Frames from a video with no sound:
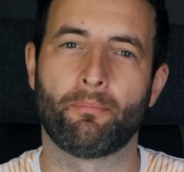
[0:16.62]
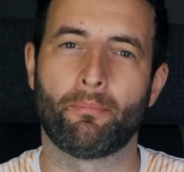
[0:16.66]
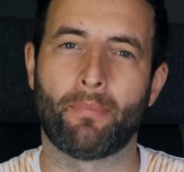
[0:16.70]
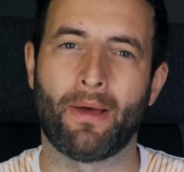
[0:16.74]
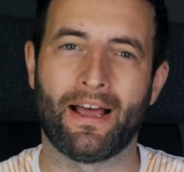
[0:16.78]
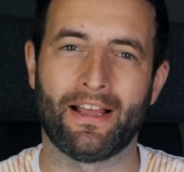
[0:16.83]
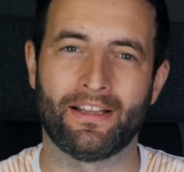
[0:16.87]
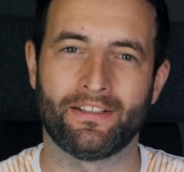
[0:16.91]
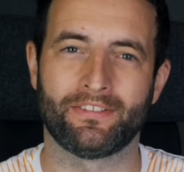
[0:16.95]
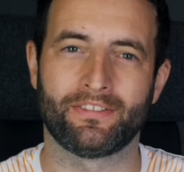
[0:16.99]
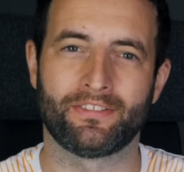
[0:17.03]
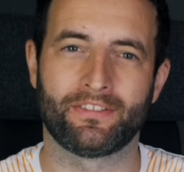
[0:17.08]

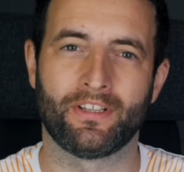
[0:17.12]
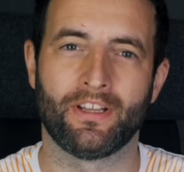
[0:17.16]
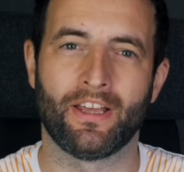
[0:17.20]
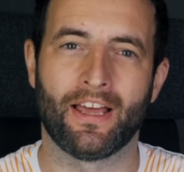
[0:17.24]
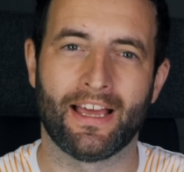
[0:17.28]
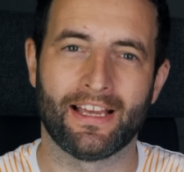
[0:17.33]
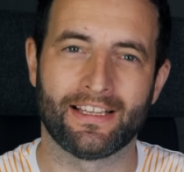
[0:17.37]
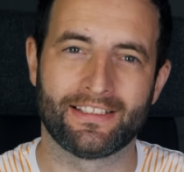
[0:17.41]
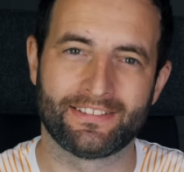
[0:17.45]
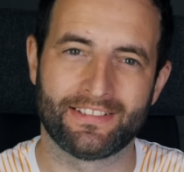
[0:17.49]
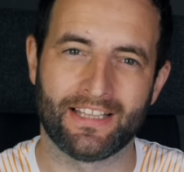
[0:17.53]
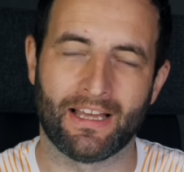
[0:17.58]
past
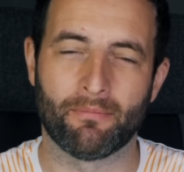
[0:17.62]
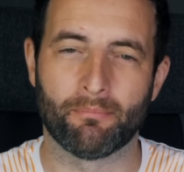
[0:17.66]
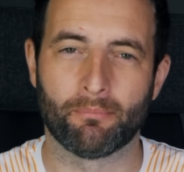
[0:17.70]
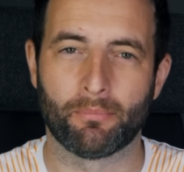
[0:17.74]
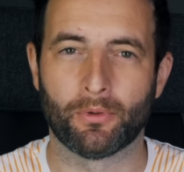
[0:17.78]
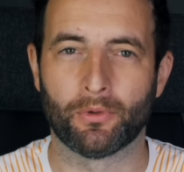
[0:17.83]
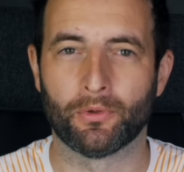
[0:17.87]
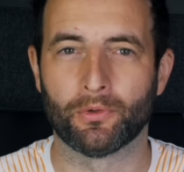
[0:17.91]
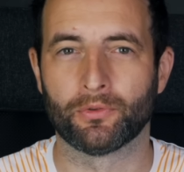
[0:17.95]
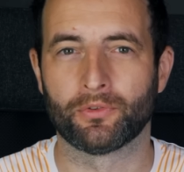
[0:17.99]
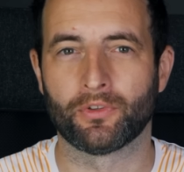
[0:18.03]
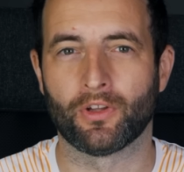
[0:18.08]

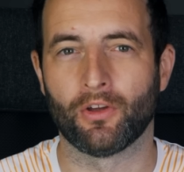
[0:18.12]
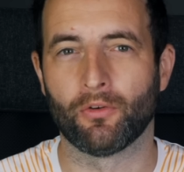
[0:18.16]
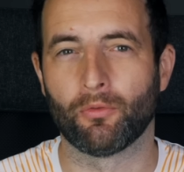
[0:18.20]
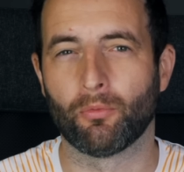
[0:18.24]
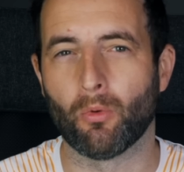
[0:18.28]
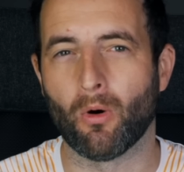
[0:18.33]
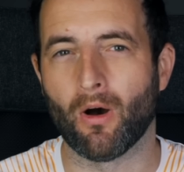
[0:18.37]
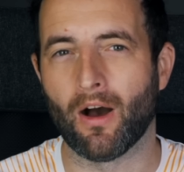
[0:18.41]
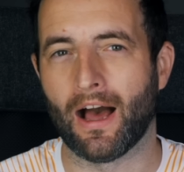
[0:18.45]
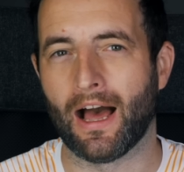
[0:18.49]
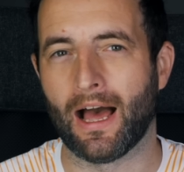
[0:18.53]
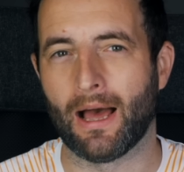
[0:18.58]
examples of
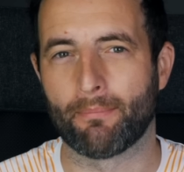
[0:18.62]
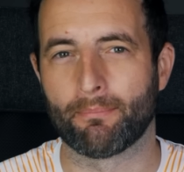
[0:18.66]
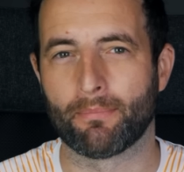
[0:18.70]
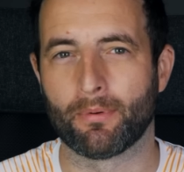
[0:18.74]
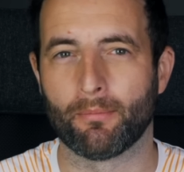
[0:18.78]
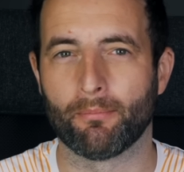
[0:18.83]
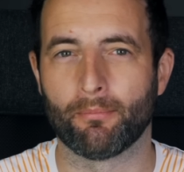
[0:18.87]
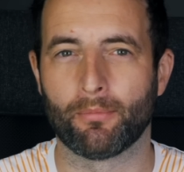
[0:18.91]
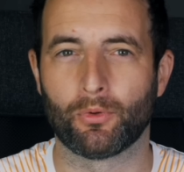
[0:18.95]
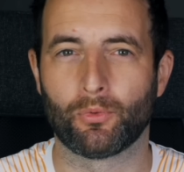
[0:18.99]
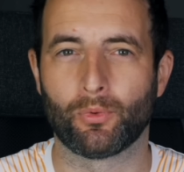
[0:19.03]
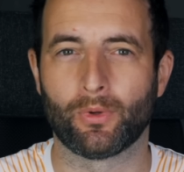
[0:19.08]
what
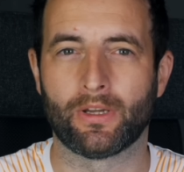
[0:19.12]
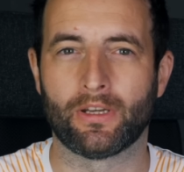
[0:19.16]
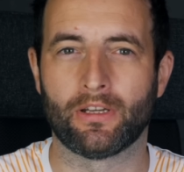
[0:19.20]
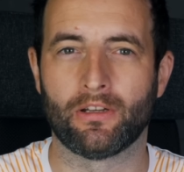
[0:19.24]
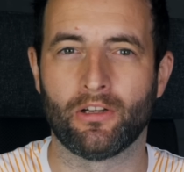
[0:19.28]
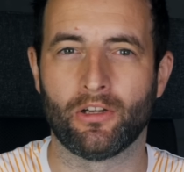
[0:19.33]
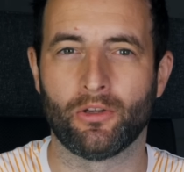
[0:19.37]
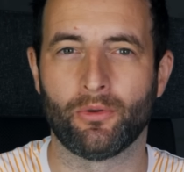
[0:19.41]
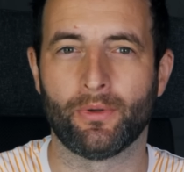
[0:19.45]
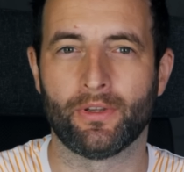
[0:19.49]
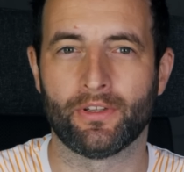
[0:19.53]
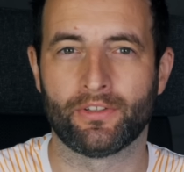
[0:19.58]
happened
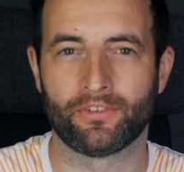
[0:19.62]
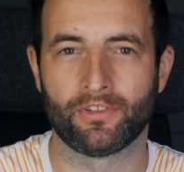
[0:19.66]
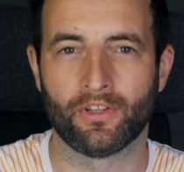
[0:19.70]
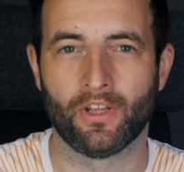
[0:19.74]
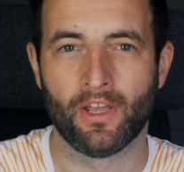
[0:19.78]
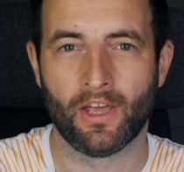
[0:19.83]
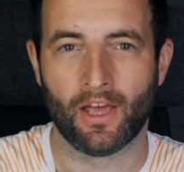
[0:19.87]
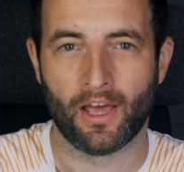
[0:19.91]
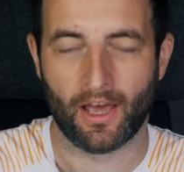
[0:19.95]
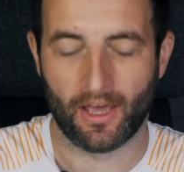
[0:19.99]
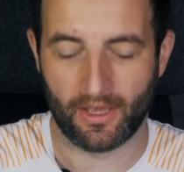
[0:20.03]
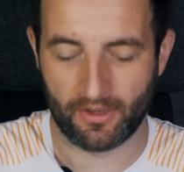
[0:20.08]
between Lewis
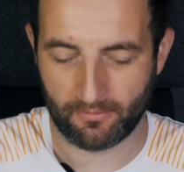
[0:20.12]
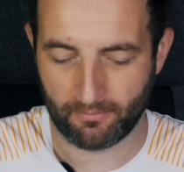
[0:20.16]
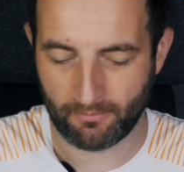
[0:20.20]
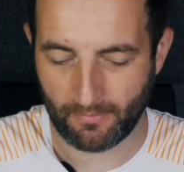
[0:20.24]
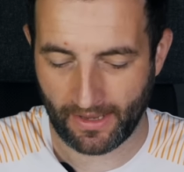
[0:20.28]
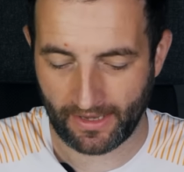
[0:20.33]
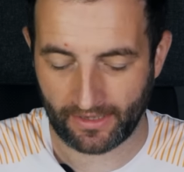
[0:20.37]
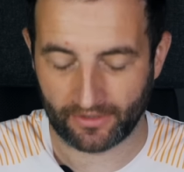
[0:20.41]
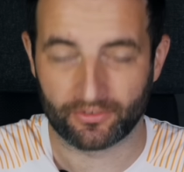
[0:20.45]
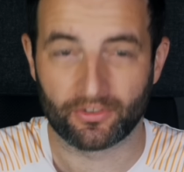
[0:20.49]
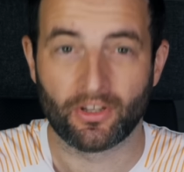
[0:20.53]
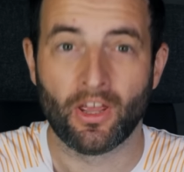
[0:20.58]
and
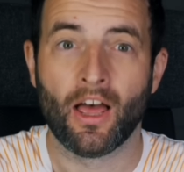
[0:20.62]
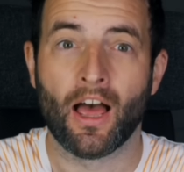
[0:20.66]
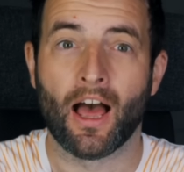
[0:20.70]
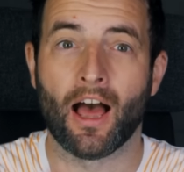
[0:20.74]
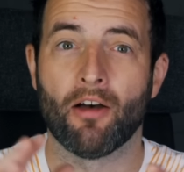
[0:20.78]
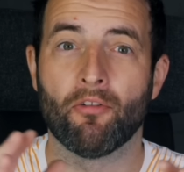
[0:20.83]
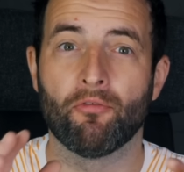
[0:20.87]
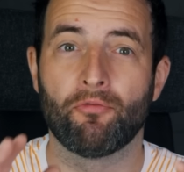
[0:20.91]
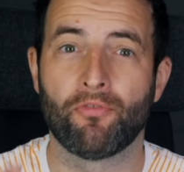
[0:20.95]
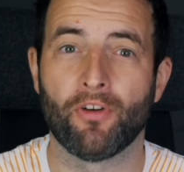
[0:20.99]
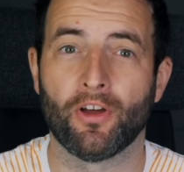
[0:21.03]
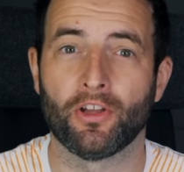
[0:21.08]
Max.
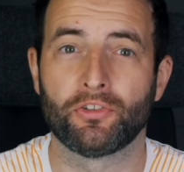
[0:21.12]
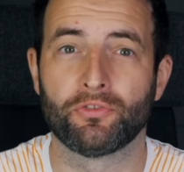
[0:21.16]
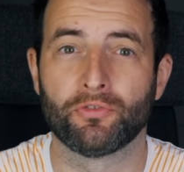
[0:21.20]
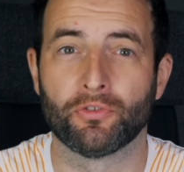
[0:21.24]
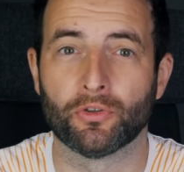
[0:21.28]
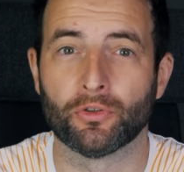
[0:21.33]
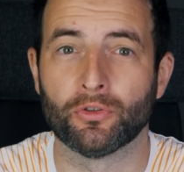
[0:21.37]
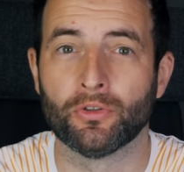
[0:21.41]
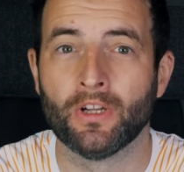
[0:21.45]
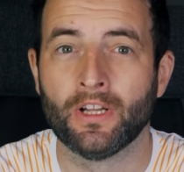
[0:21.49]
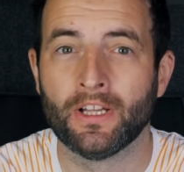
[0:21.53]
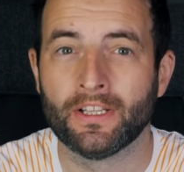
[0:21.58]
And first of
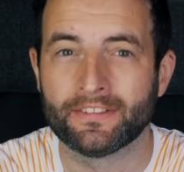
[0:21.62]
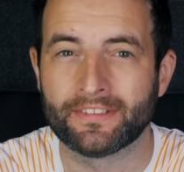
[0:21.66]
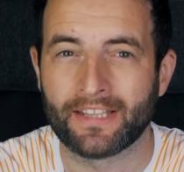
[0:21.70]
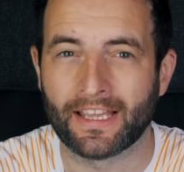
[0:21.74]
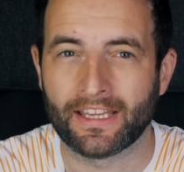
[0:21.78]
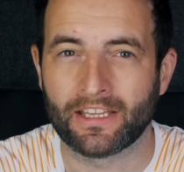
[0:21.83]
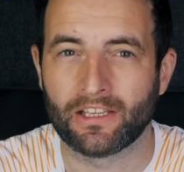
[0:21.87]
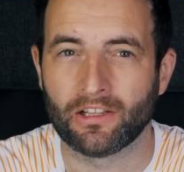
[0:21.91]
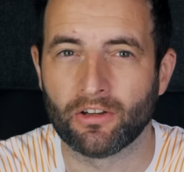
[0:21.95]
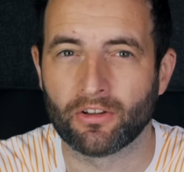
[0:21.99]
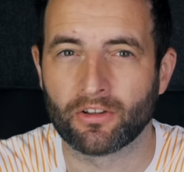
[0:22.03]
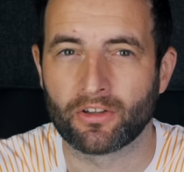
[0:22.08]
all,
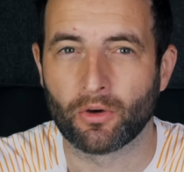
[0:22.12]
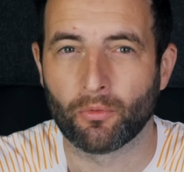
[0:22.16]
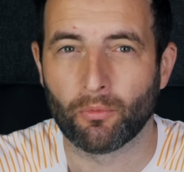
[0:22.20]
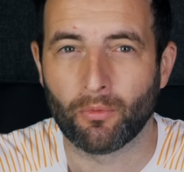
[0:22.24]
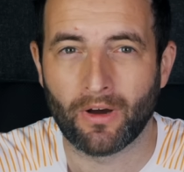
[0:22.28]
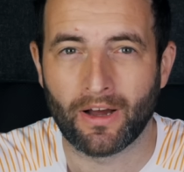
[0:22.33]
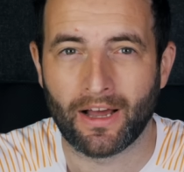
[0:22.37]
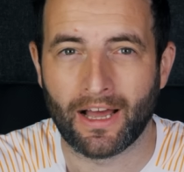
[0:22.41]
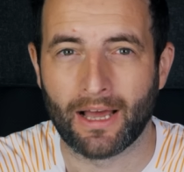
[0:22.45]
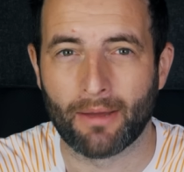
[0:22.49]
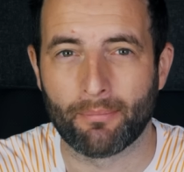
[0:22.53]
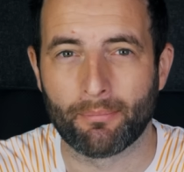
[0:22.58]
take a look at
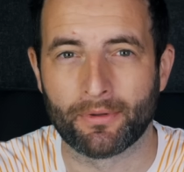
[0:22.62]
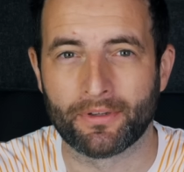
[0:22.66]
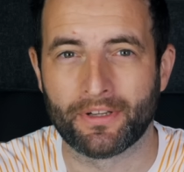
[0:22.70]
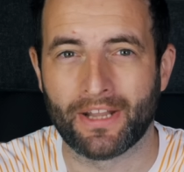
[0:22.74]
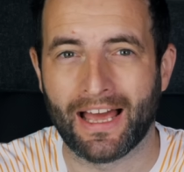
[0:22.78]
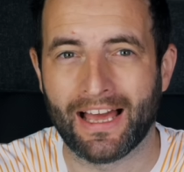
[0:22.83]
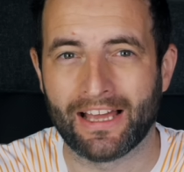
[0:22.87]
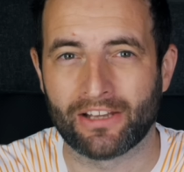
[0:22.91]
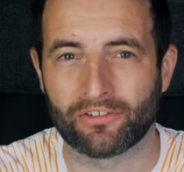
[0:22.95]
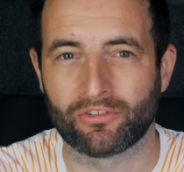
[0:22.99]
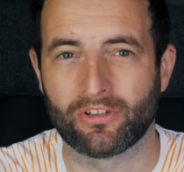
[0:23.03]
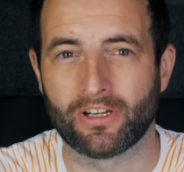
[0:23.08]
what happened
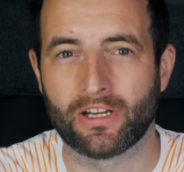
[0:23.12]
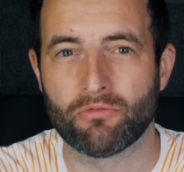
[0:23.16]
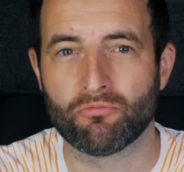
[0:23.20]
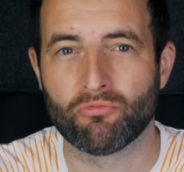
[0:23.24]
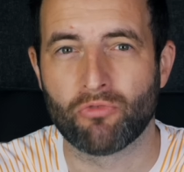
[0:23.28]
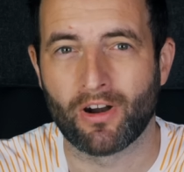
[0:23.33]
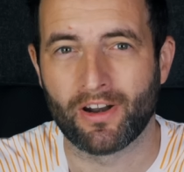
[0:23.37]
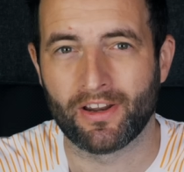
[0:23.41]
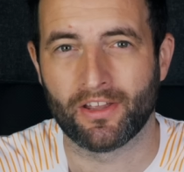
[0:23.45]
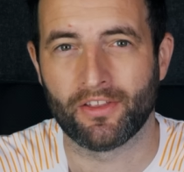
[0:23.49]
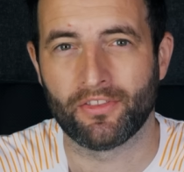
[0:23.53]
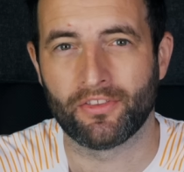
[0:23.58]
actually
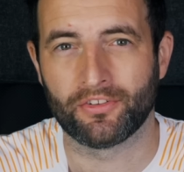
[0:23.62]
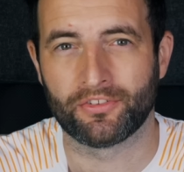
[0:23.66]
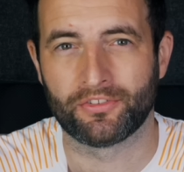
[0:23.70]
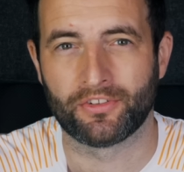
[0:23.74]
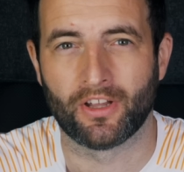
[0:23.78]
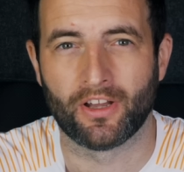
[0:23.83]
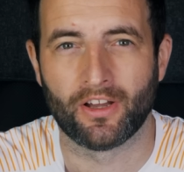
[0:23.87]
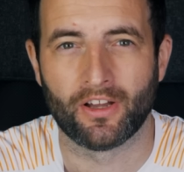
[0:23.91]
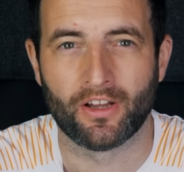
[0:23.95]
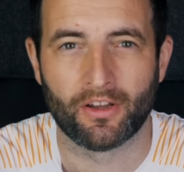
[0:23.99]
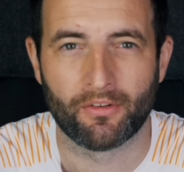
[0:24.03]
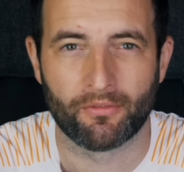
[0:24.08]
right at the
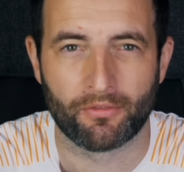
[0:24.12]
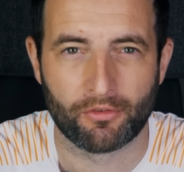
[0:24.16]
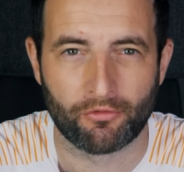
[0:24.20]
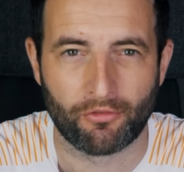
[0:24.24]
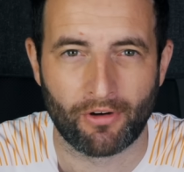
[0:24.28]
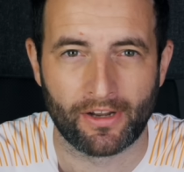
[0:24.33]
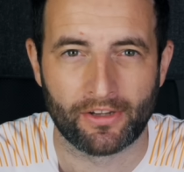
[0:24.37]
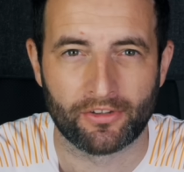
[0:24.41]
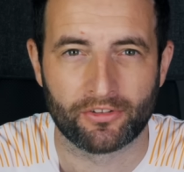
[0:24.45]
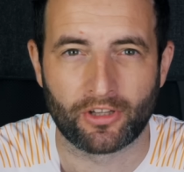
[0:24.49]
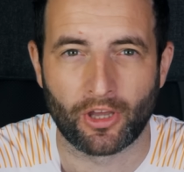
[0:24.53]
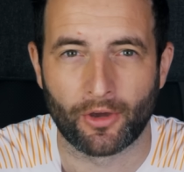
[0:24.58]
start of the
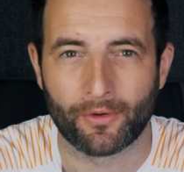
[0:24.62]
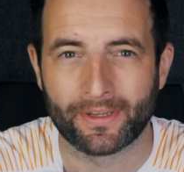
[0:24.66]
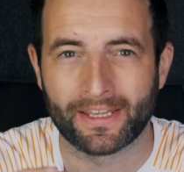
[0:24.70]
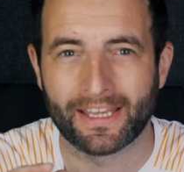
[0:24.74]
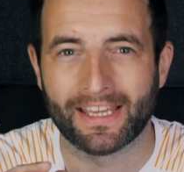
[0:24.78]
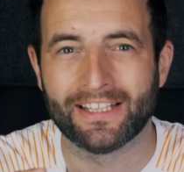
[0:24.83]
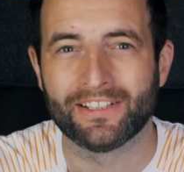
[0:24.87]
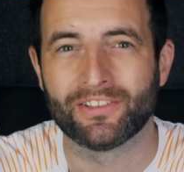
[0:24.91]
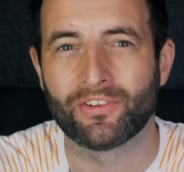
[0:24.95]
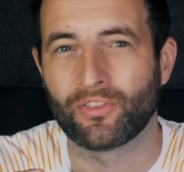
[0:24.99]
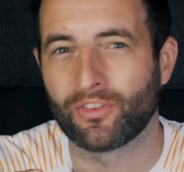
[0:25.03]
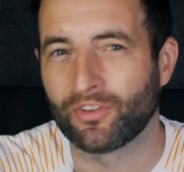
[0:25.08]
race, going
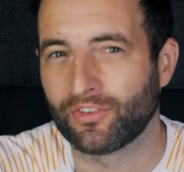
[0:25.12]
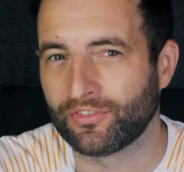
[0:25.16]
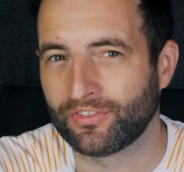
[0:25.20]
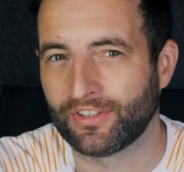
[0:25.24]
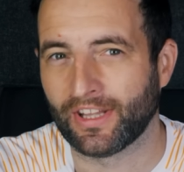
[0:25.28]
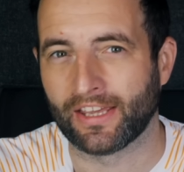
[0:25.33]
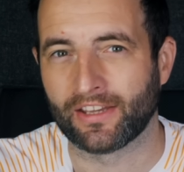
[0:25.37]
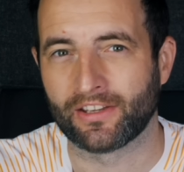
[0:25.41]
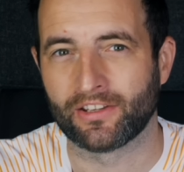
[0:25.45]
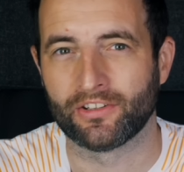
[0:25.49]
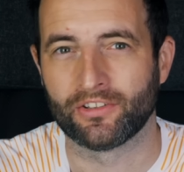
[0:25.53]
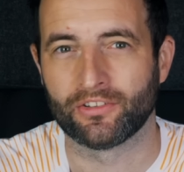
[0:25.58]
into the
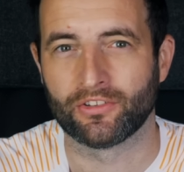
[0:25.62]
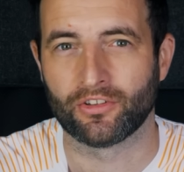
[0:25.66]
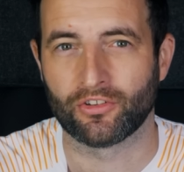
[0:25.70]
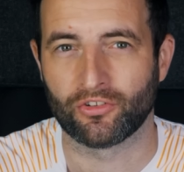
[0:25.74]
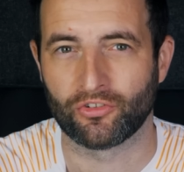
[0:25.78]
second